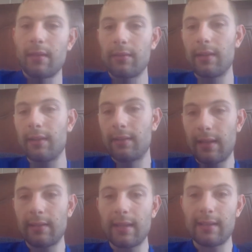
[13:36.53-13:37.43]

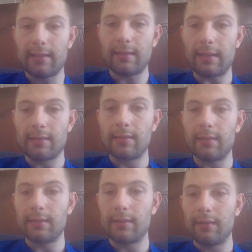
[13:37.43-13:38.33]
That's
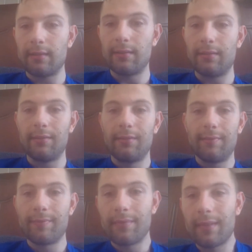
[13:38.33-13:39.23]
good.
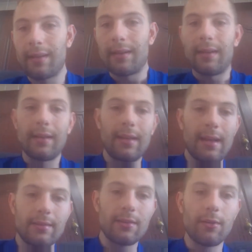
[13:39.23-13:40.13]

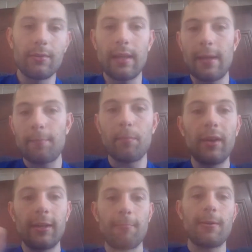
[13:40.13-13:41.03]
Yeah, so the
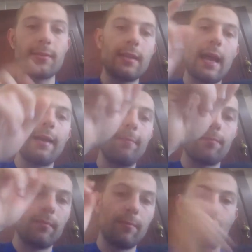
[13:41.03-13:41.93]
monkey puzzle
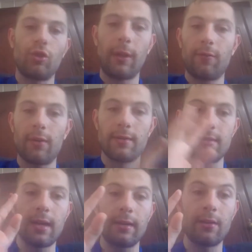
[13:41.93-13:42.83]
and tree ferns
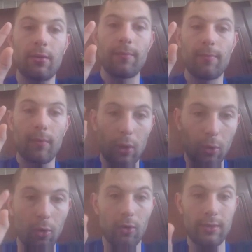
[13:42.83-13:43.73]
are the
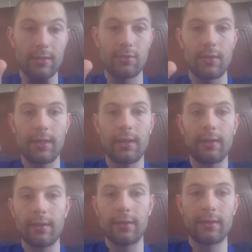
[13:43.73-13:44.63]
oldest tree on
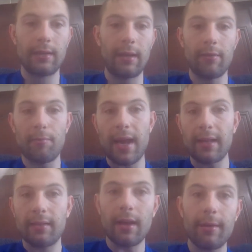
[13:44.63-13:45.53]
earth. They were
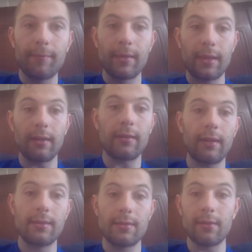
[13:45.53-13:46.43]
back down in the
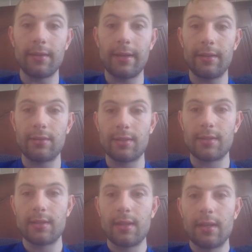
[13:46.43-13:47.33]
dinosaur
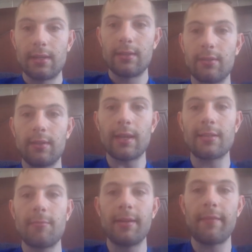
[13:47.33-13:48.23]
ages. So
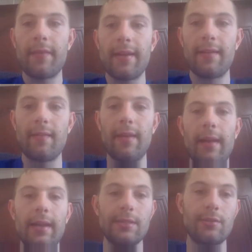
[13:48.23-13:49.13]
that's a bit of a
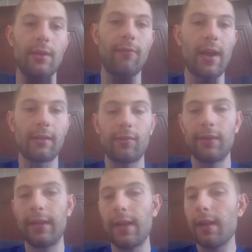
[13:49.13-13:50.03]
history fact for
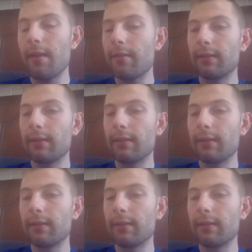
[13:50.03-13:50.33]
you.